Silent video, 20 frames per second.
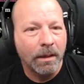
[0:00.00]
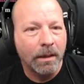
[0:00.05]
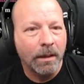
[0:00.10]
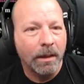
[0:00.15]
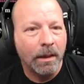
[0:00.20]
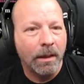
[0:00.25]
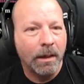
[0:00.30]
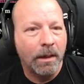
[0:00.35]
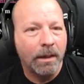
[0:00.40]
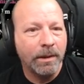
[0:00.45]

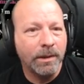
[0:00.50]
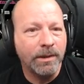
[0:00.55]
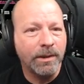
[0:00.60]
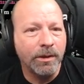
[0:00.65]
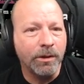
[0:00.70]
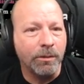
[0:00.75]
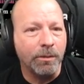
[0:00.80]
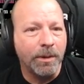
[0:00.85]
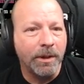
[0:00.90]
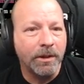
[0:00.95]
Uh, this is
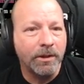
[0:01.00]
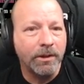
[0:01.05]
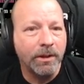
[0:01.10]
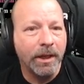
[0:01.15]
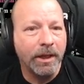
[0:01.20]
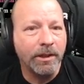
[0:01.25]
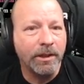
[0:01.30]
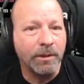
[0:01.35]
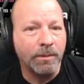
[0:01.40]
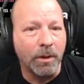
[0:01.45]
a new picture
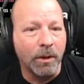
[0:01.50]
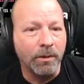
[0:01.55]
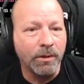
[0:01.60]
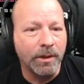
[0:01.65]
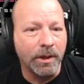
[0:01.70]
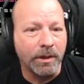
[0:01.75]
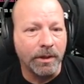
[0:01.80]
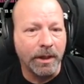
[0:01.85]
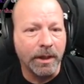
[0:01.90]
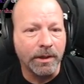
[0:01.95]
they just
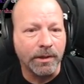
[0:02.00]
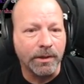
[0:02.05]
posted this